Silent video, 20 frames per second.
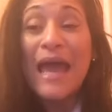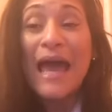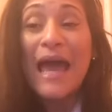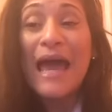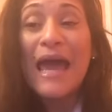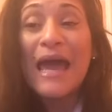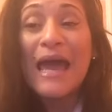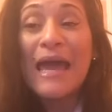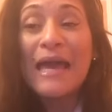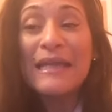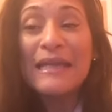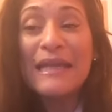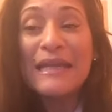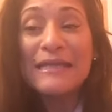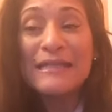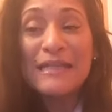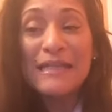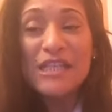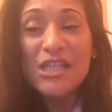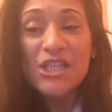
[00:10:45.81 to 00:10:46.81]
And
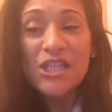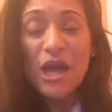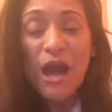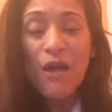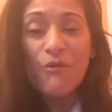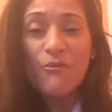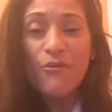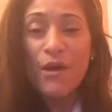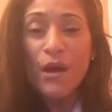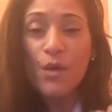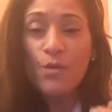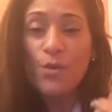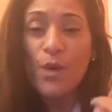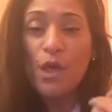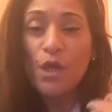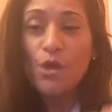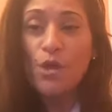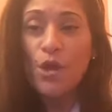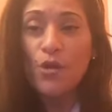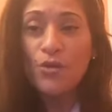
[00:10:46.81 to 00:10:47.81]
in this chakra, we
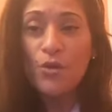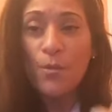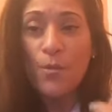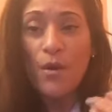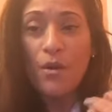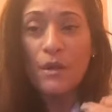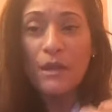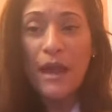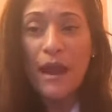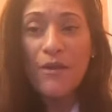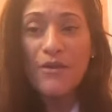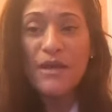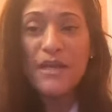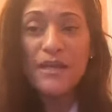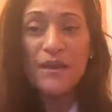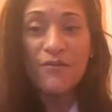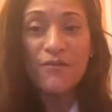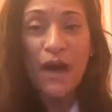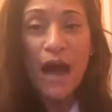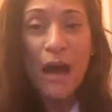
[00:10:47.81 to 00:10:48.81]
learn the polarity
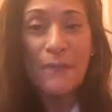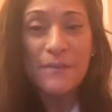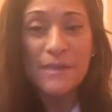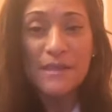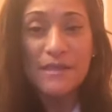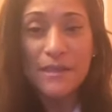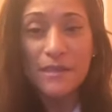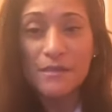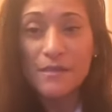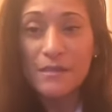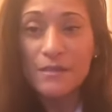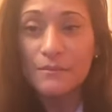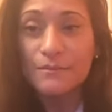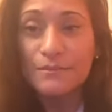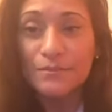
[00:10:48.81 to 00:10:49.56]
of opposites.